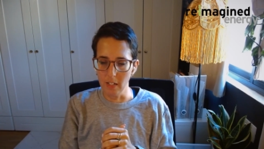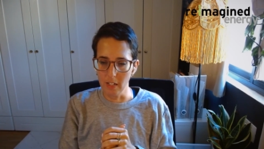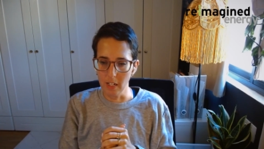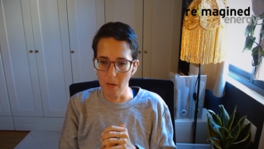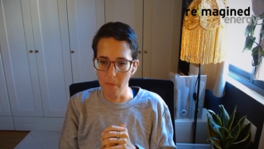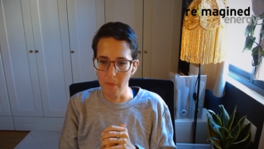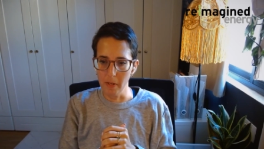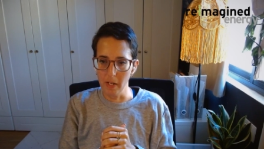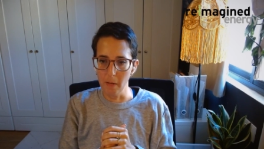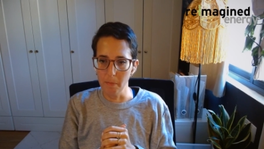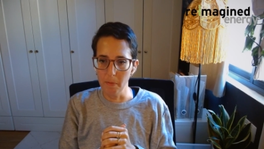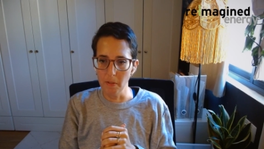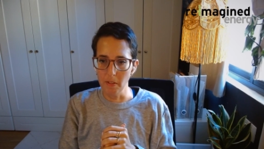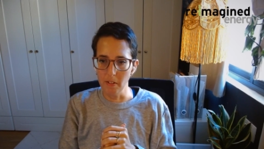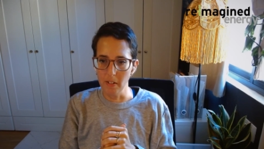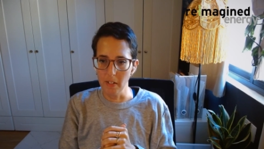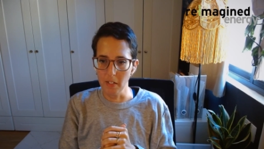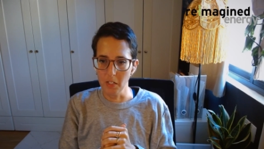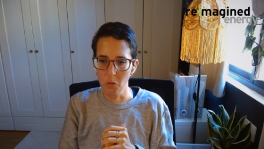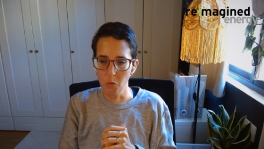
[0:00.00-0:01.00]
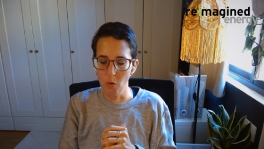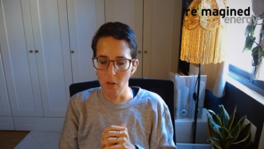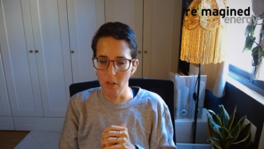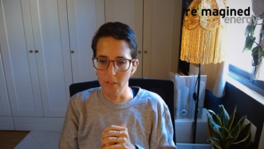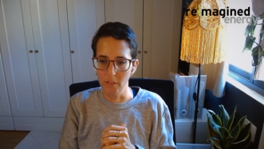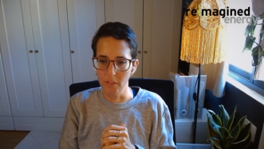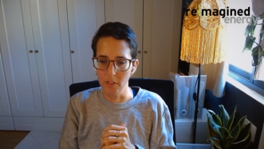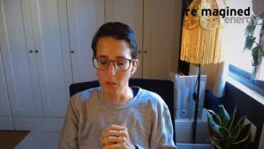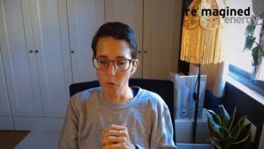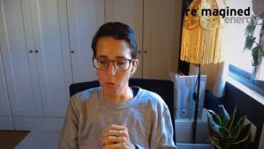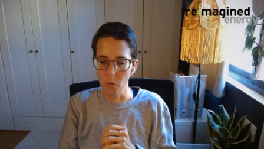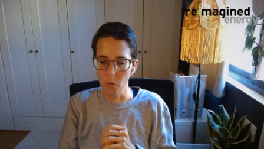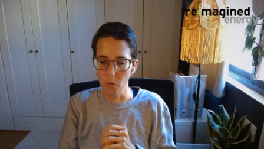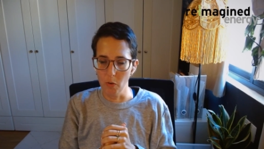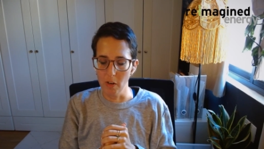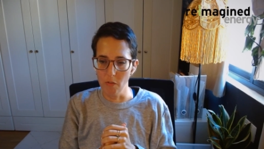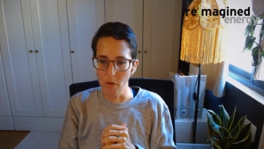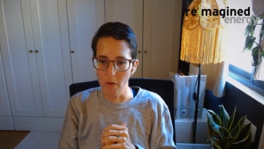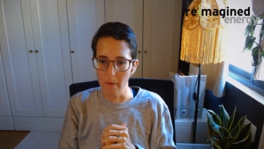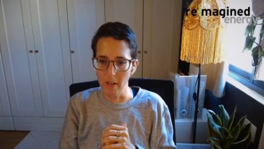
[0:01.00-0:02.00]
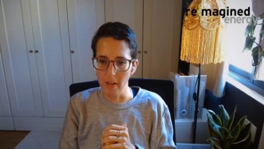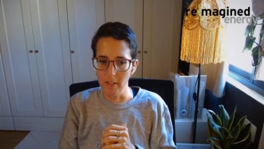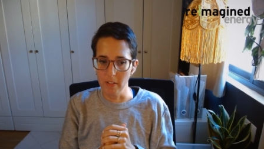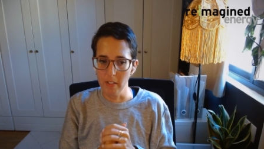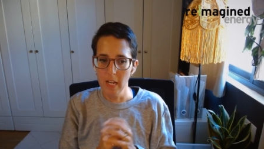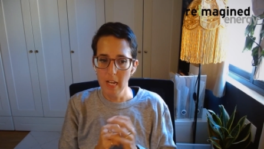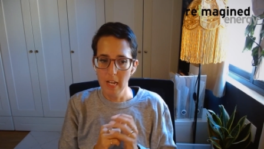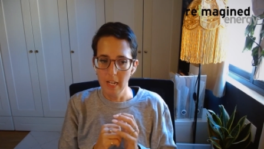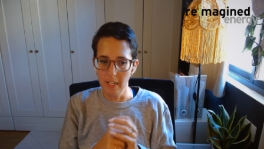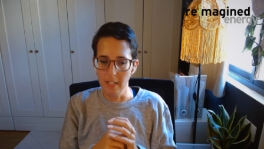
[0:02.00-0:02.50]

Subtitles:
coming up in the next 12 and 24 months